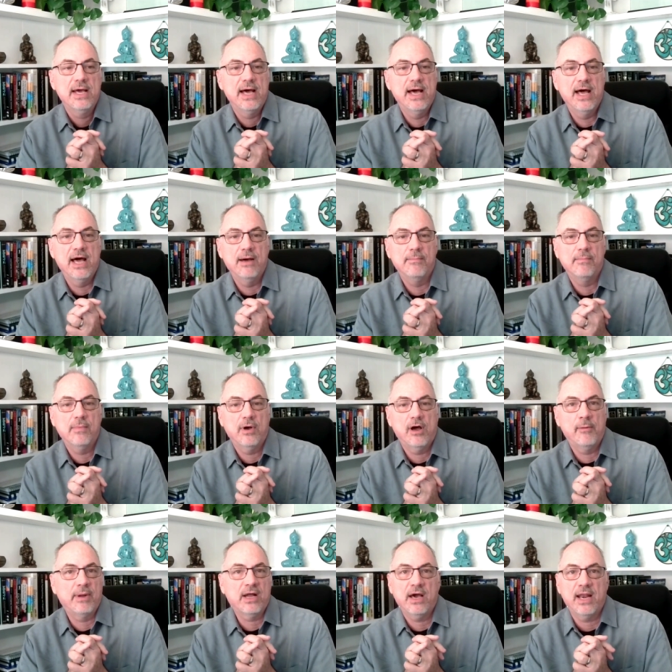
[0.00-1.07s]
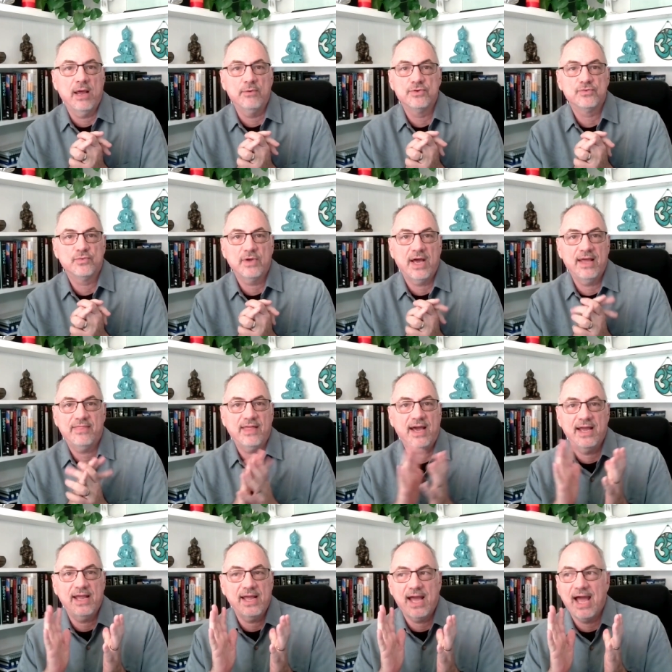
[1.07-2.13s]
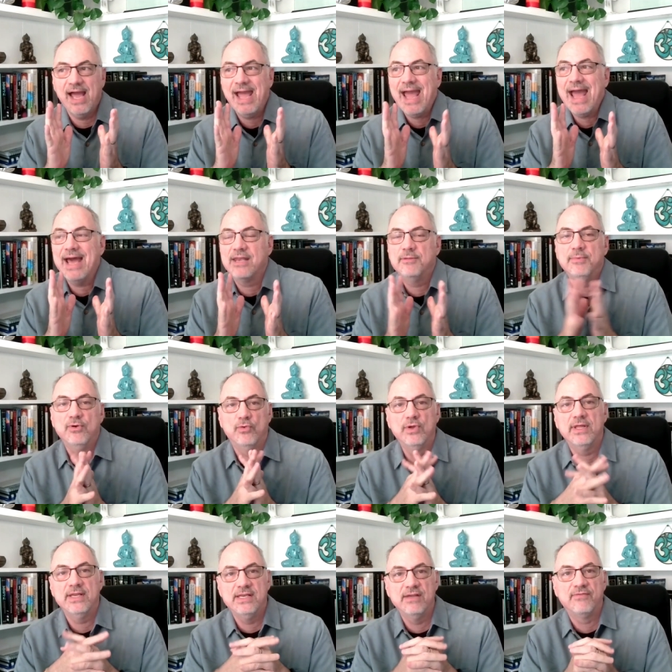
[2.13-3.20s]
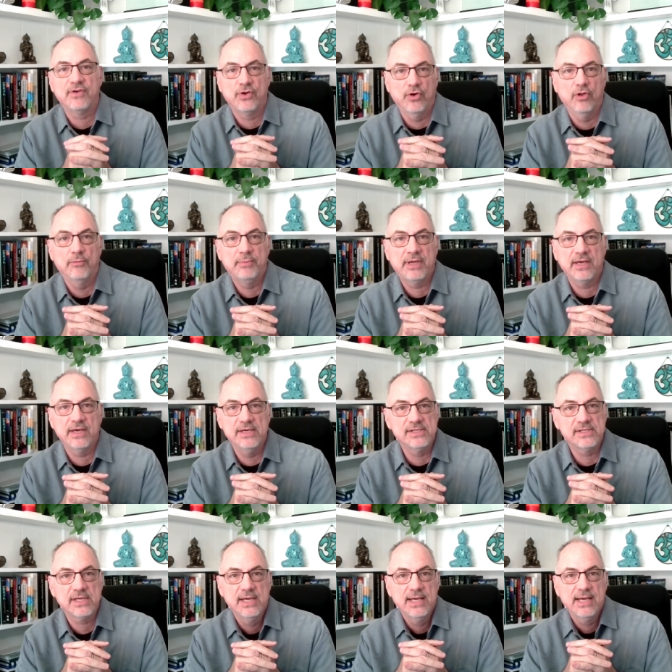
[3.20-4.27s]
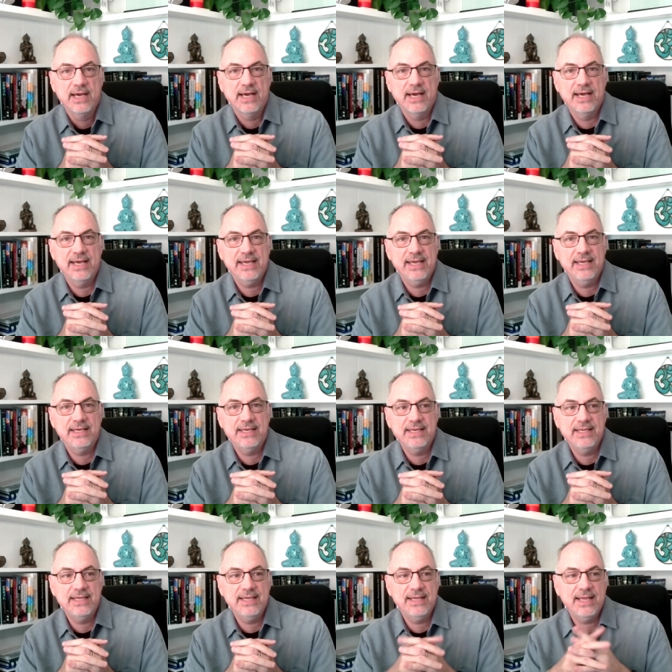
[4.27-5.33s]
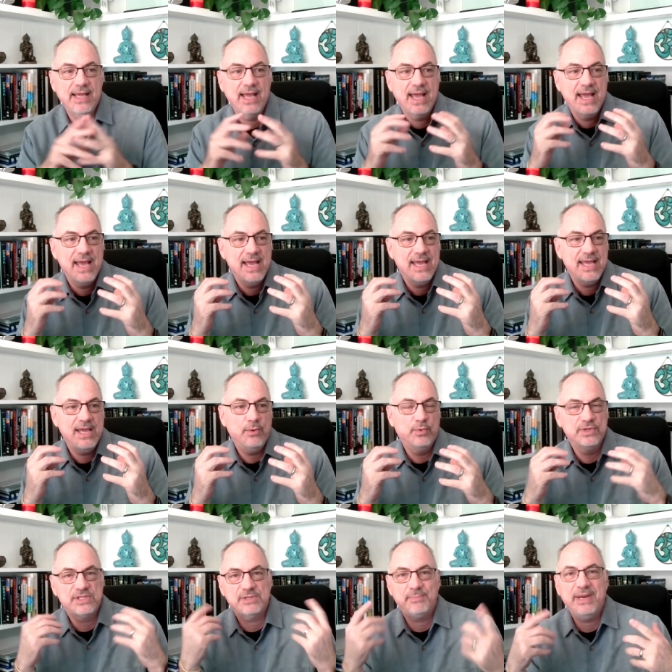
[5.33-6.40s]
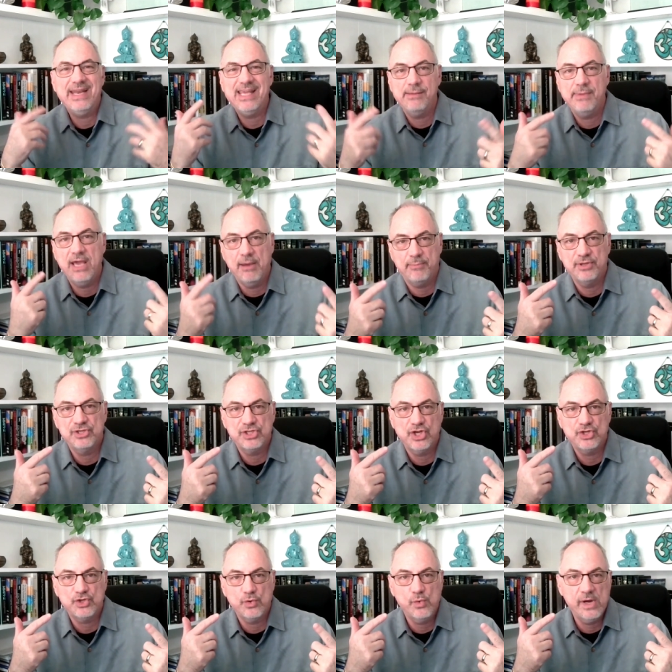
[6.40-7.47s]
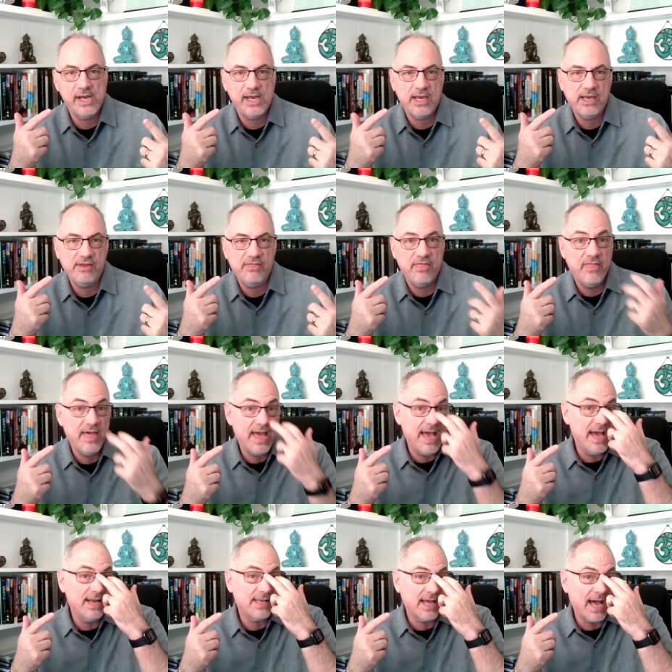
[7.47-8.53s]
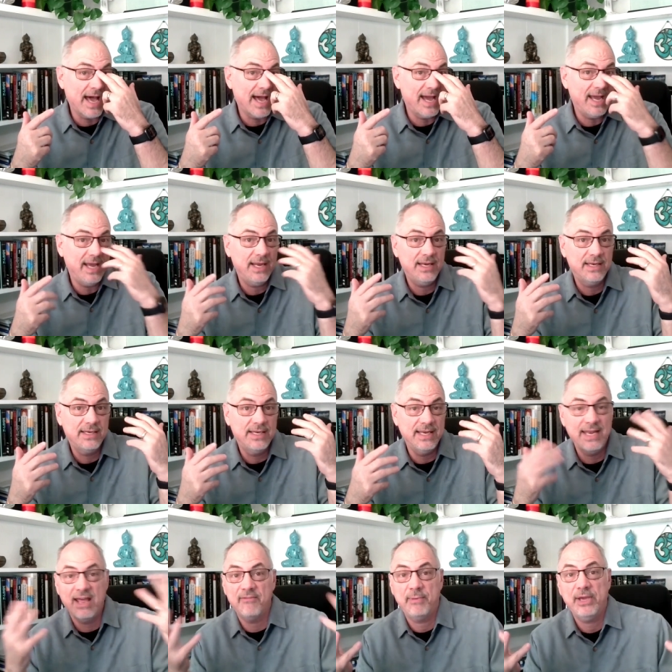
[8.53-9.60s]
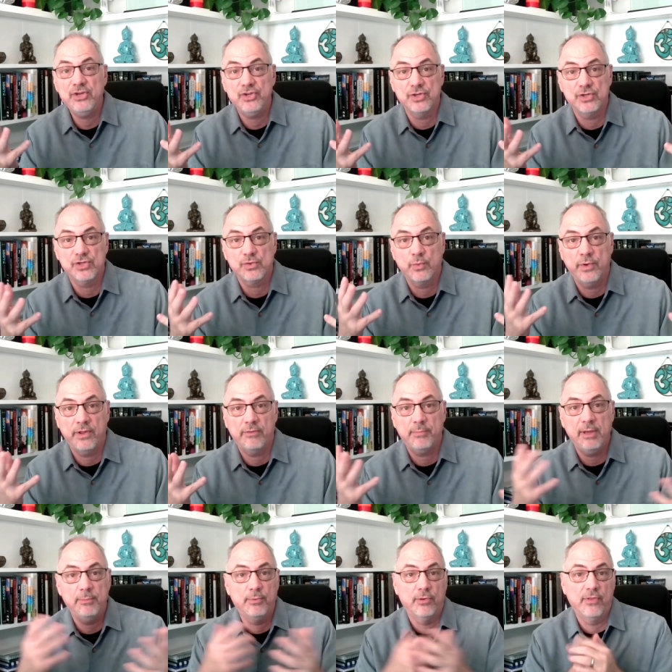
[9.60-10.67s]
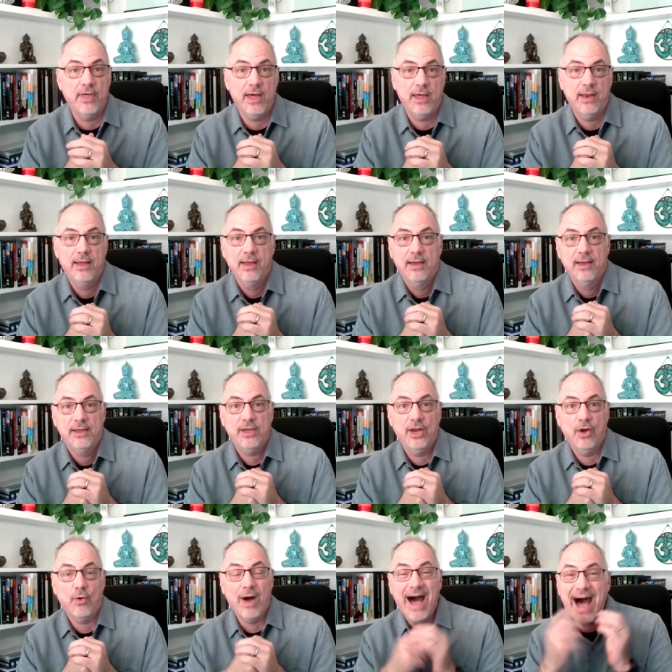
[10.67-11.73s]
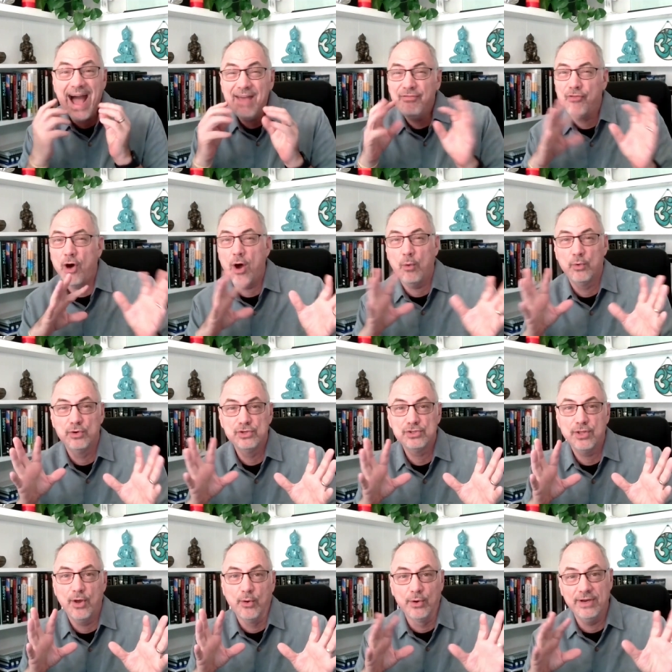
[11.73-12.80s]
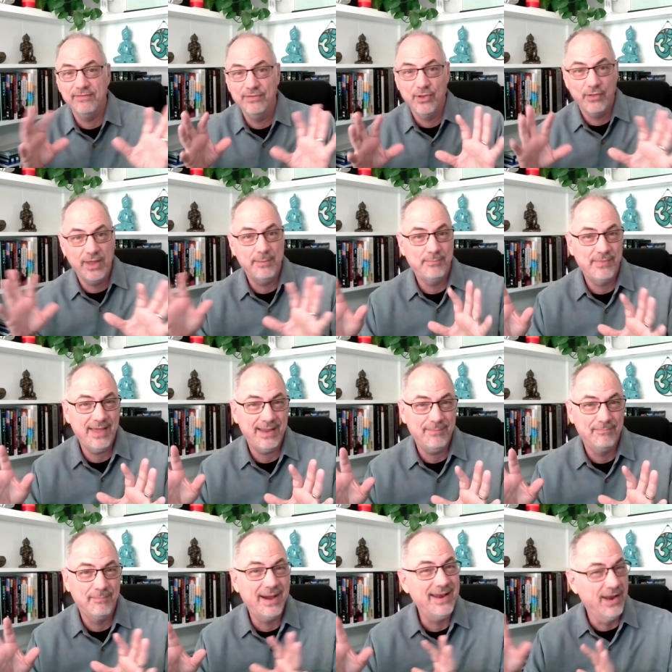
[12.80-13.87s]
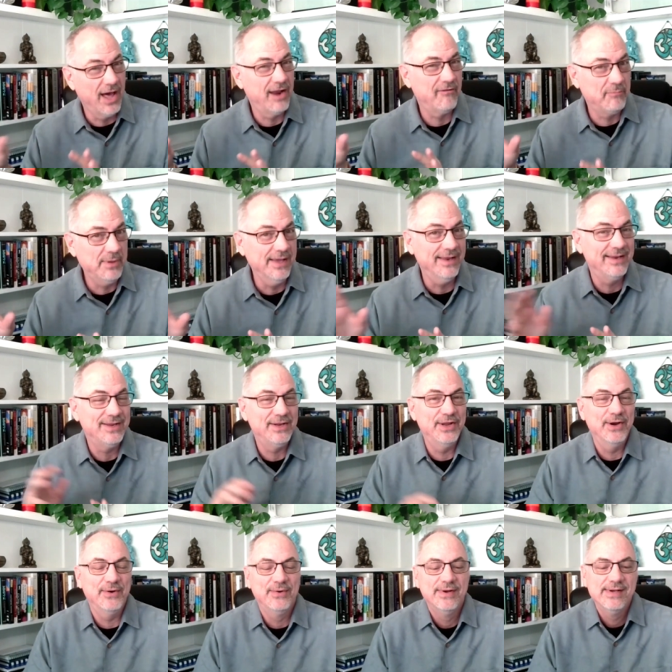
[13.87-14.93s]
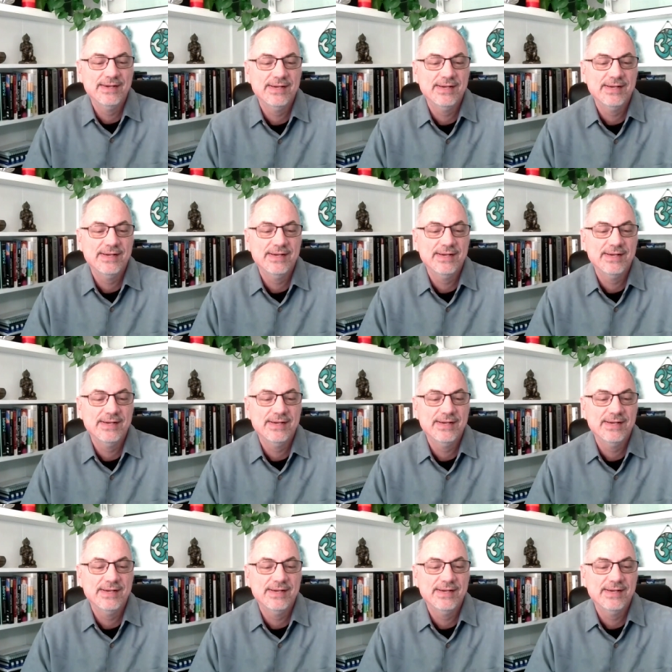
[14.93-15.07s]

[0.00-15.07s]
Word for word: Um, oh my God, I was I, I, I had to be really difficult because uh, it, it it was speeding me up in such a way that I didn't have patience with people that you know I thought were slower, even though they they might not have been, you know.